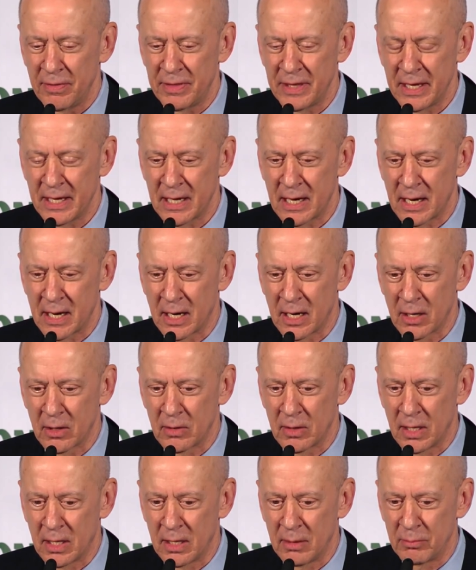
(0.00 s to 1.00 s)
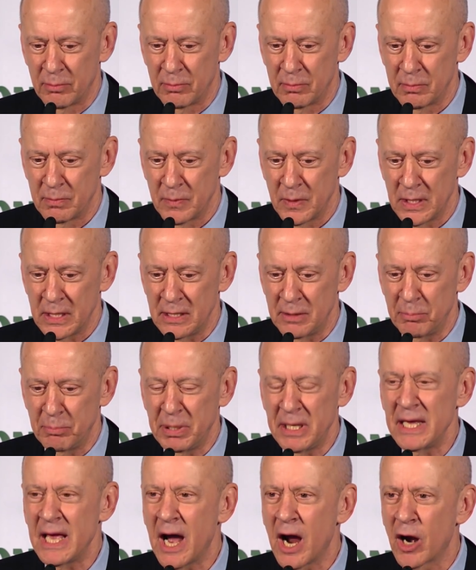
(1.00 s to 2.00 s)
that are
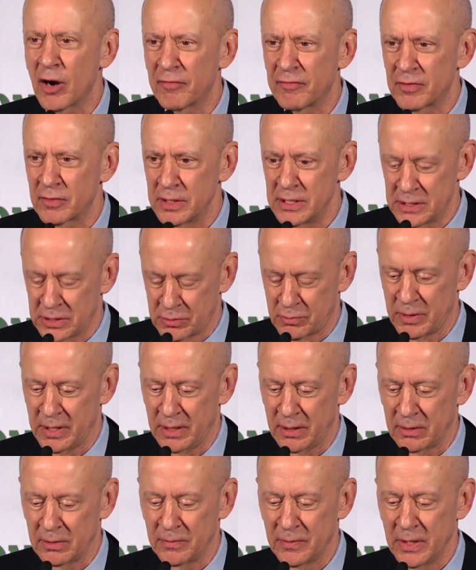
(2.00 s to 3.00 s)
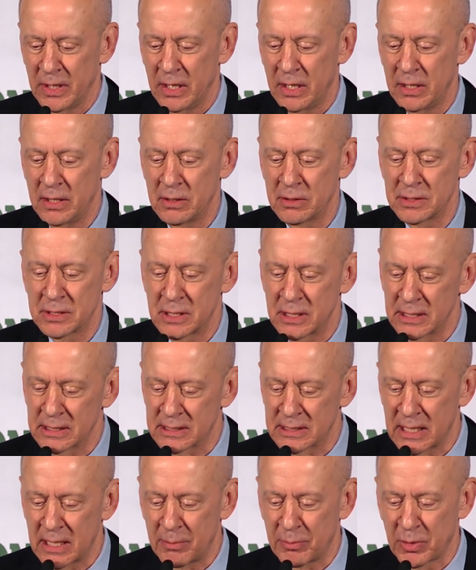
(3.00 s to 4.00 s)
PR for Israel. And here's an
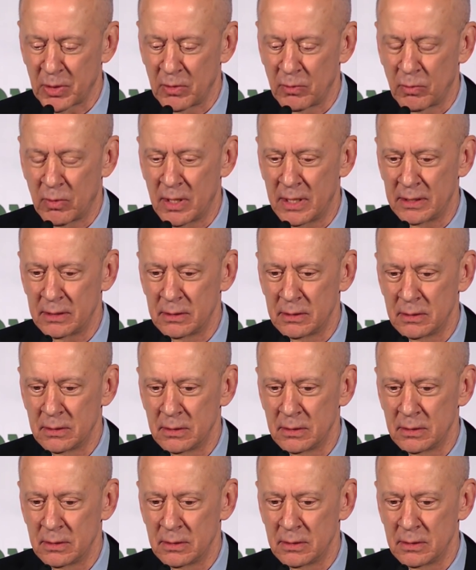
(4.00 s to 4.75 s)
example of one.